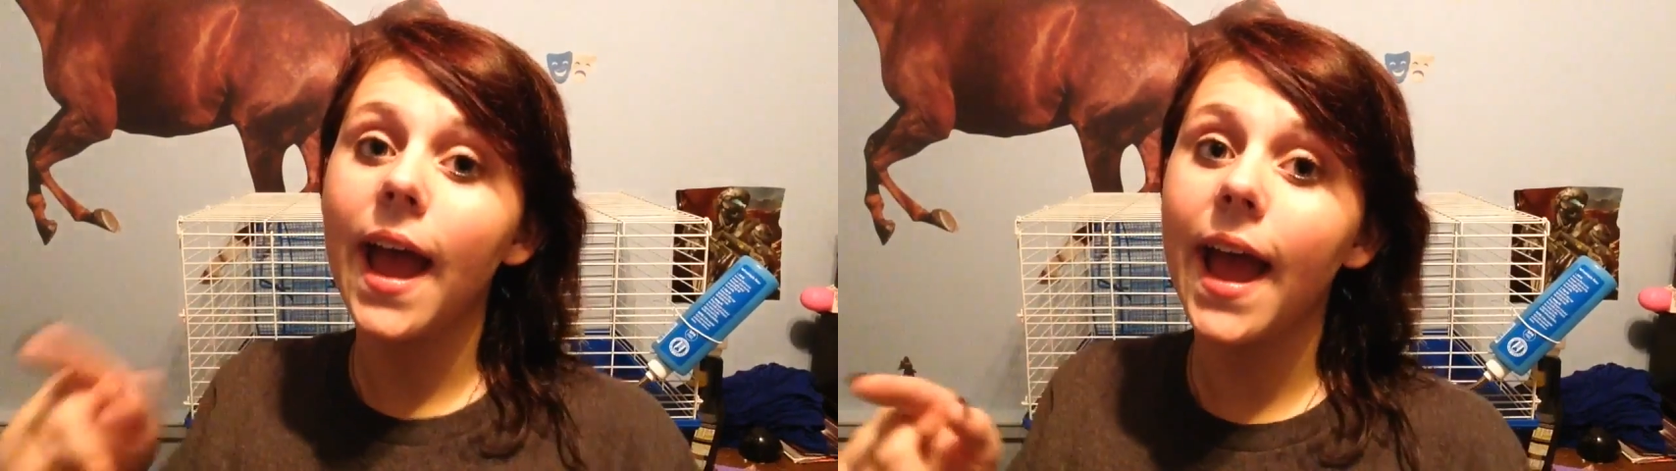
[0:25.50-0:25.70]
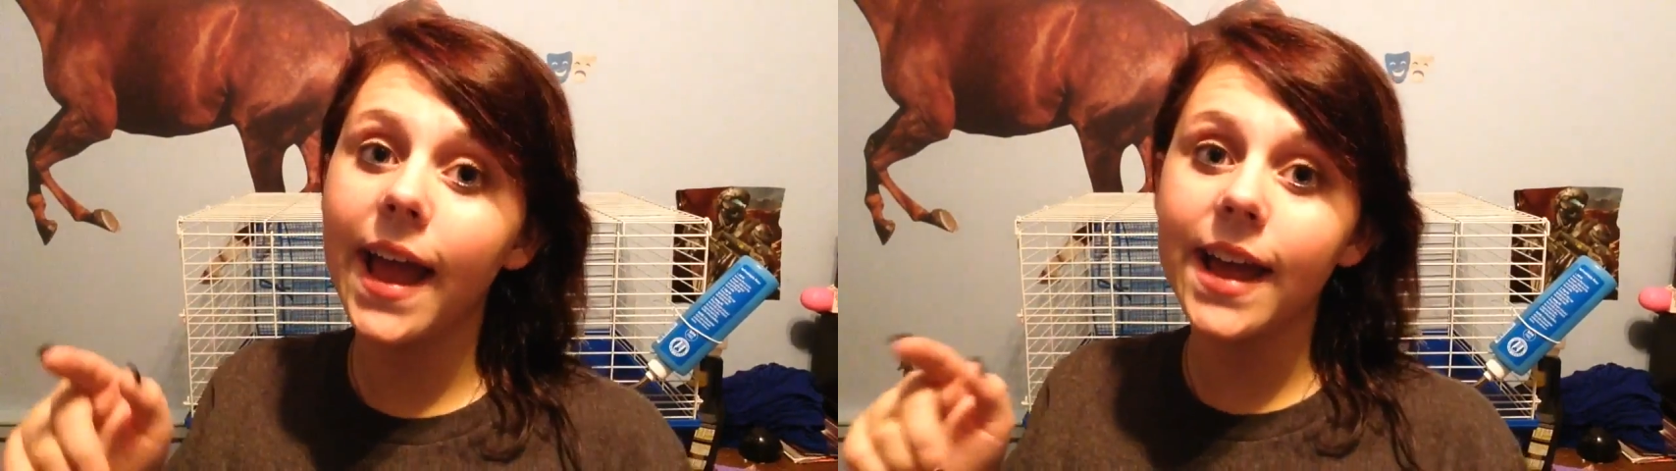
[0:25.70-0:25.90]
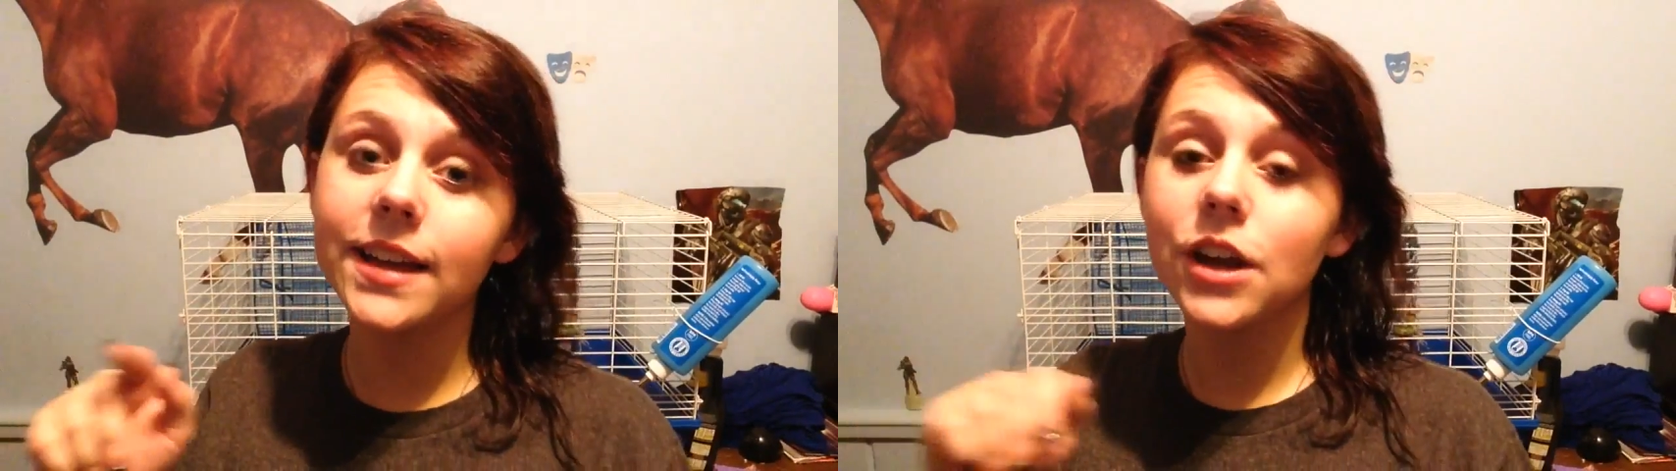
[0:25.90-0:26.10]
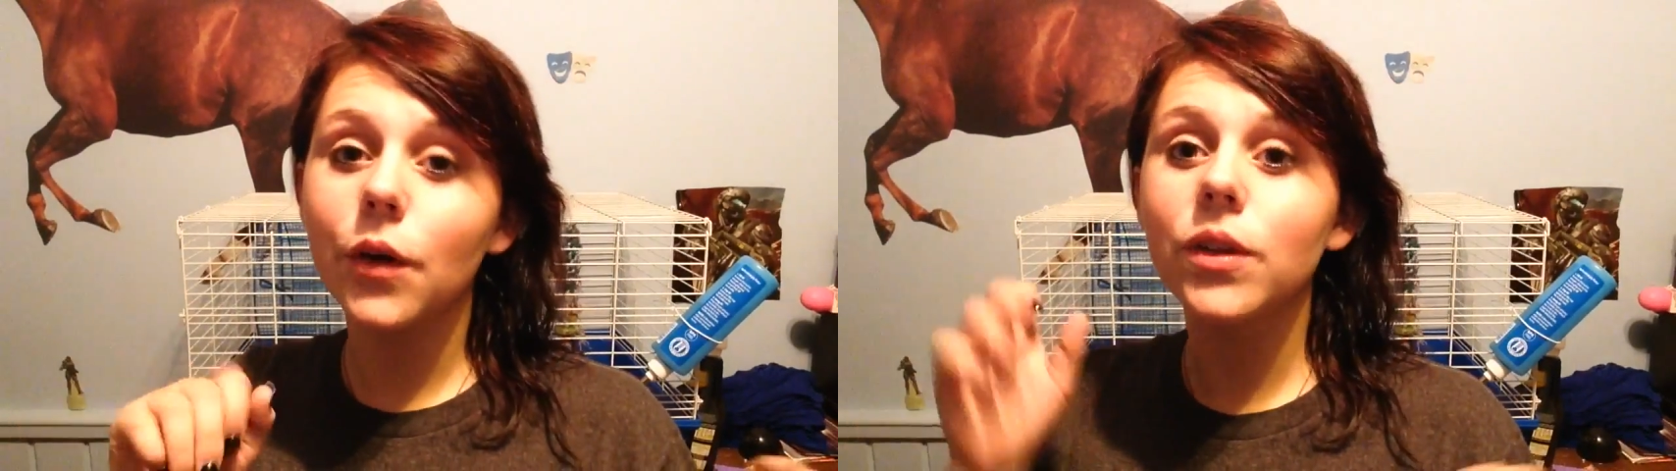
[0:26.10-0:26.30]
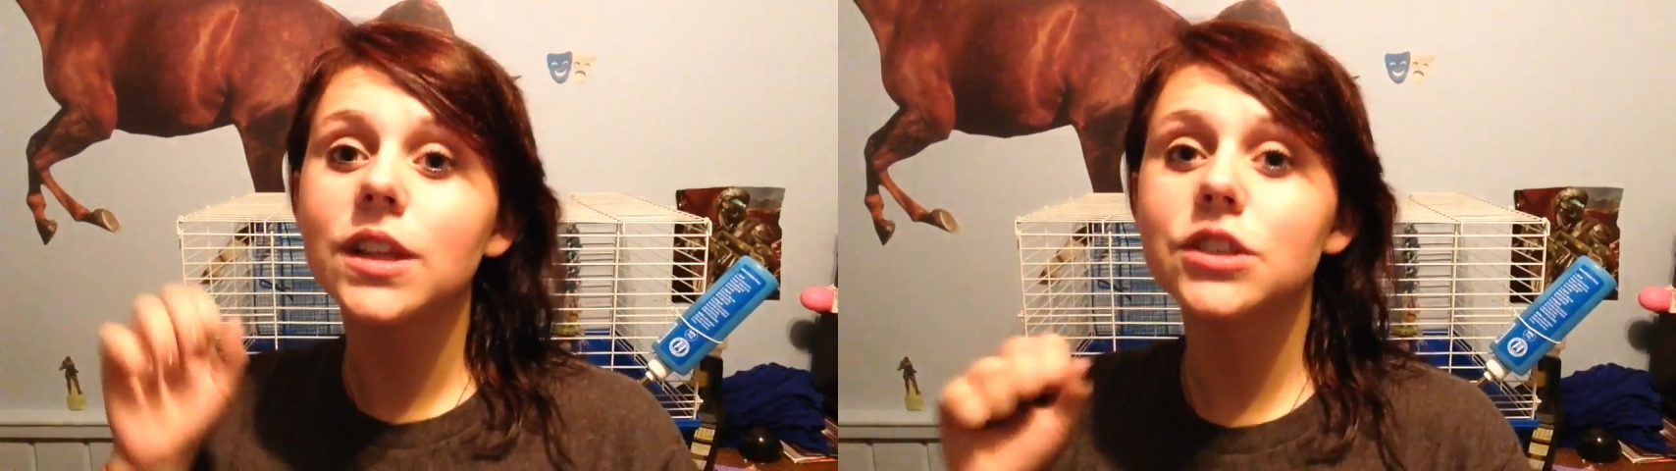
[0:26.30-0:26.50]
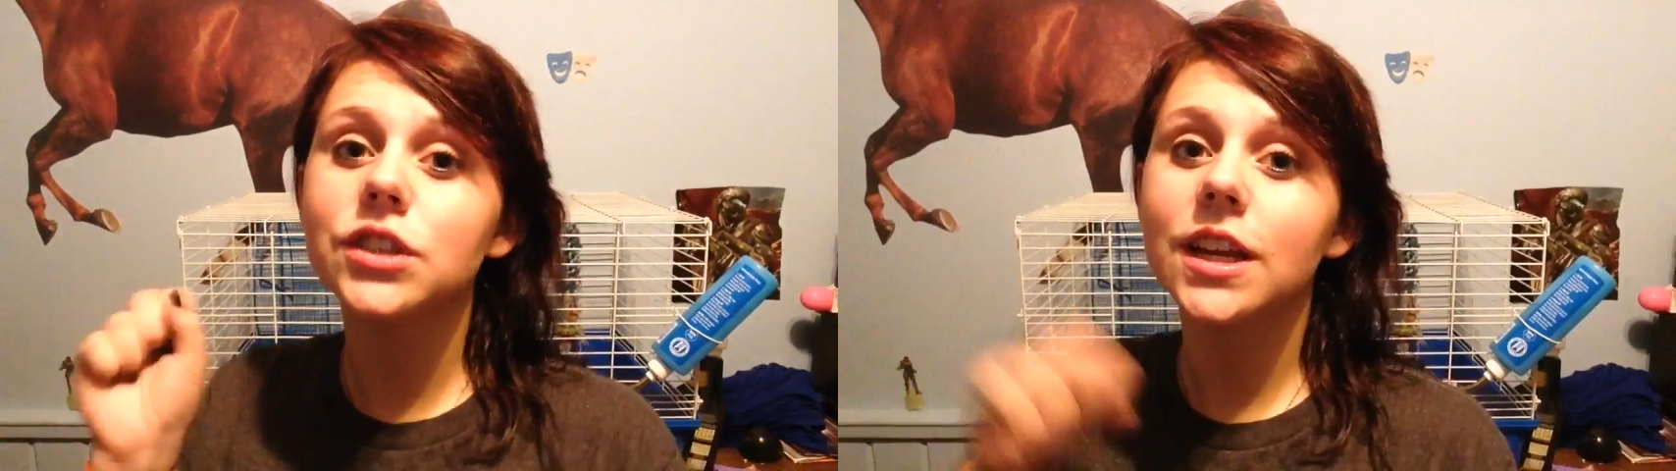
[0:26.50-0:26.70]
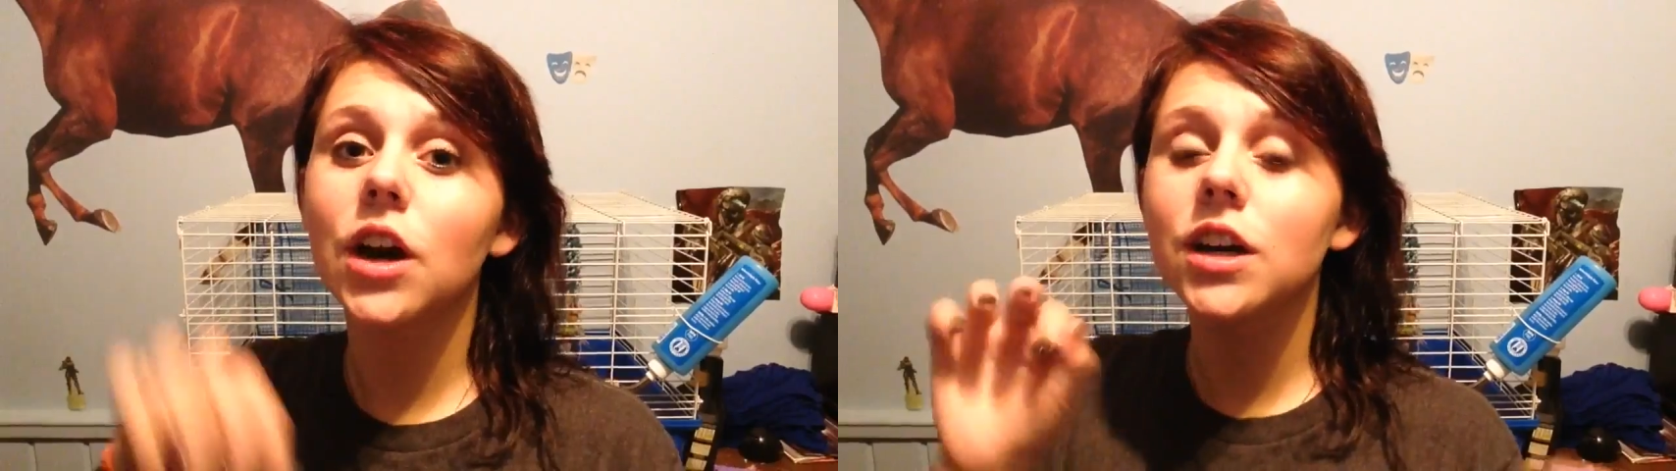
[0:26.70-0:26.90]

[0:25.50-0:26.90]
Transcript: and I will let you get